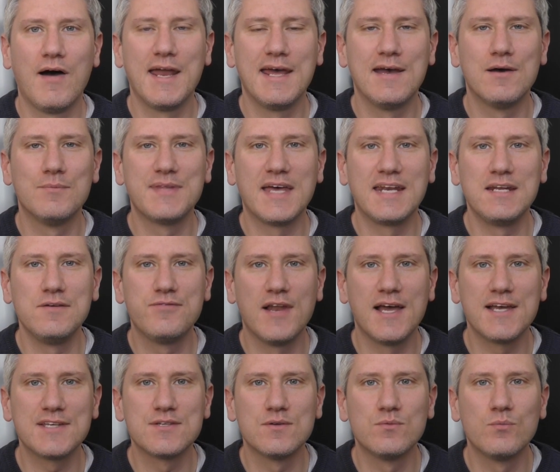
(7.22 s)
Friday, I'm Danny
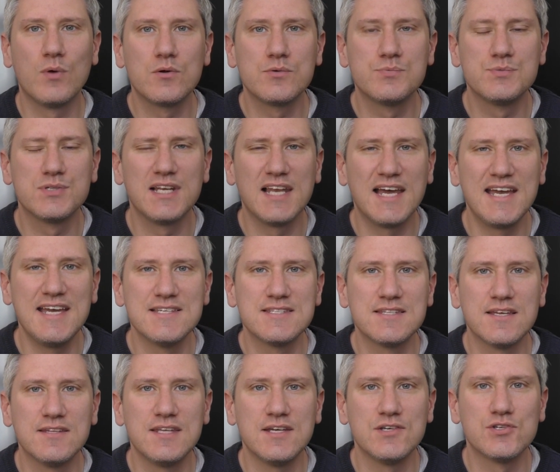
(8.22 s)
Flexen, and welcome to the
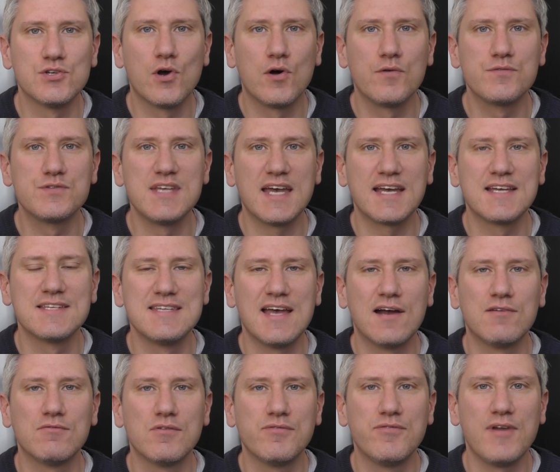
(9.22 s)
latest edition of Seconds
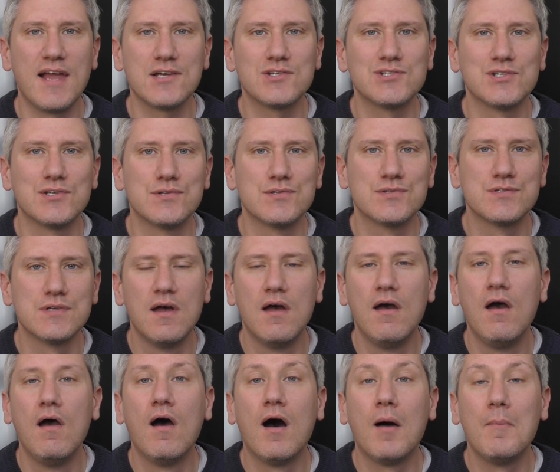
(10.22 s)
Out ReFLEXions.
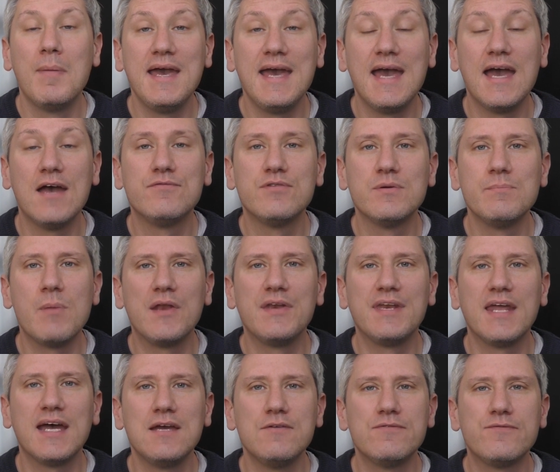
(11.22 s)
I'm here every
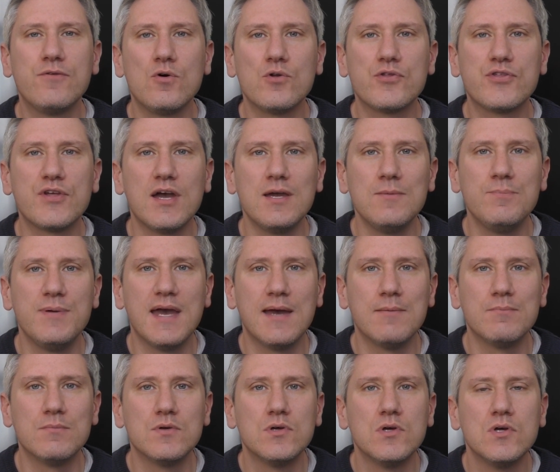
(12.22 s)
Monday,
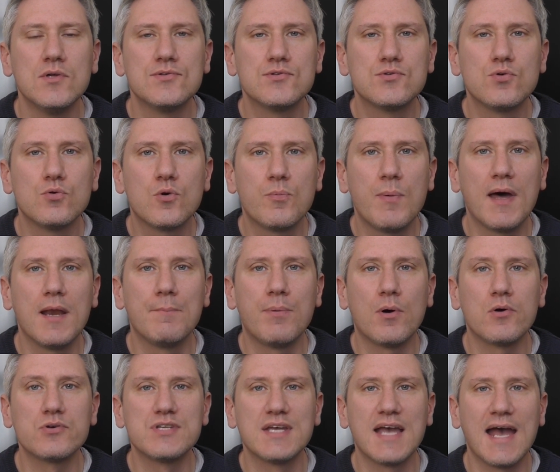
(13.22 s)
4:30pm, to talk about the
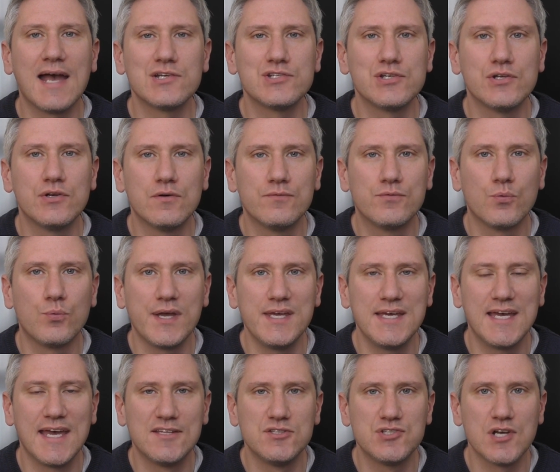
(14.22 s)
boxing action of the
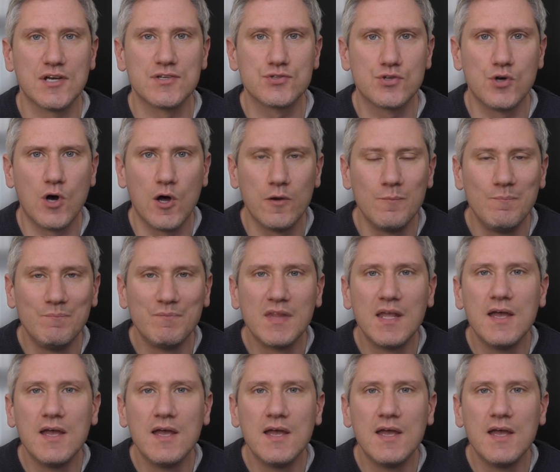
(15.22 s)
weekend just gone.